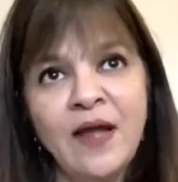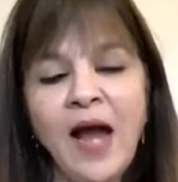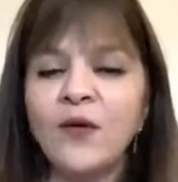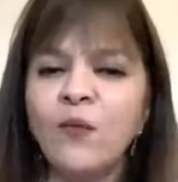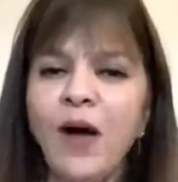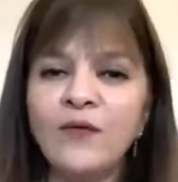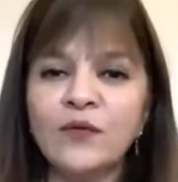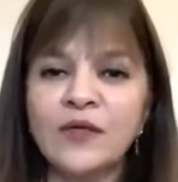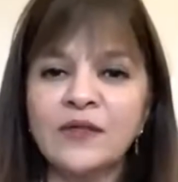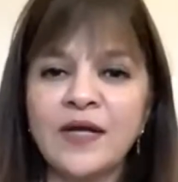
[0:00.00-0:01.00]
And why
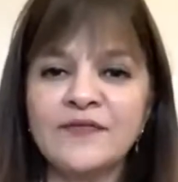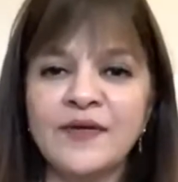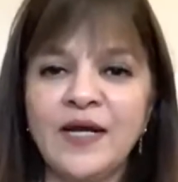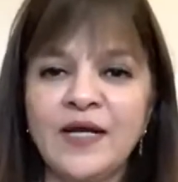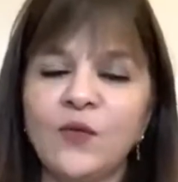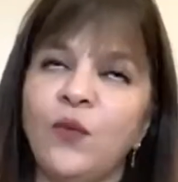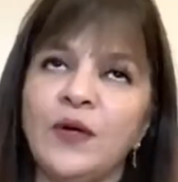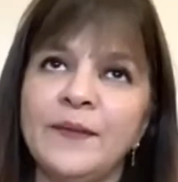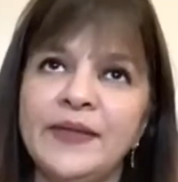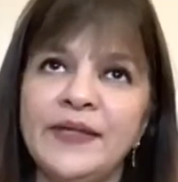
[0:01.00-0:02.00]
wouldn't I feel like
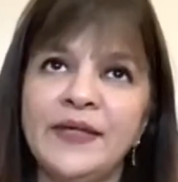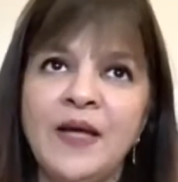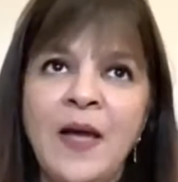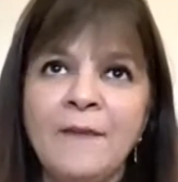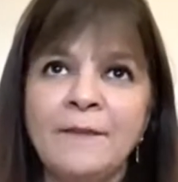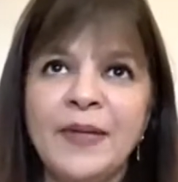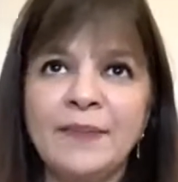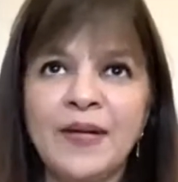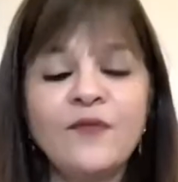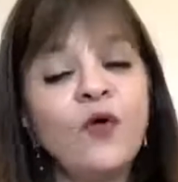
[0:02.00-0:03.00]
equanimity?
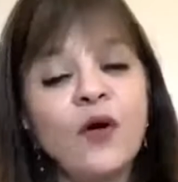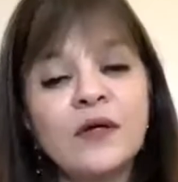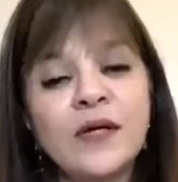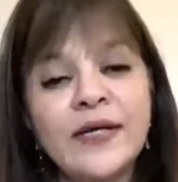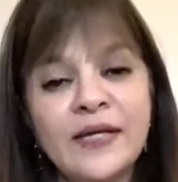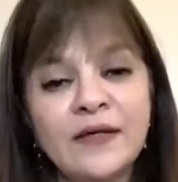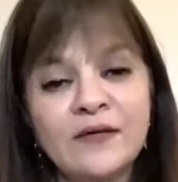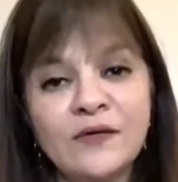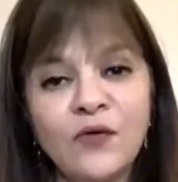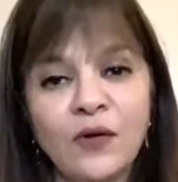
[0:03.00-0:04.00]
People have already
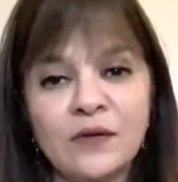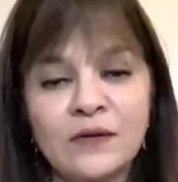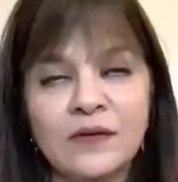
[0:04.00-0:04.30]
got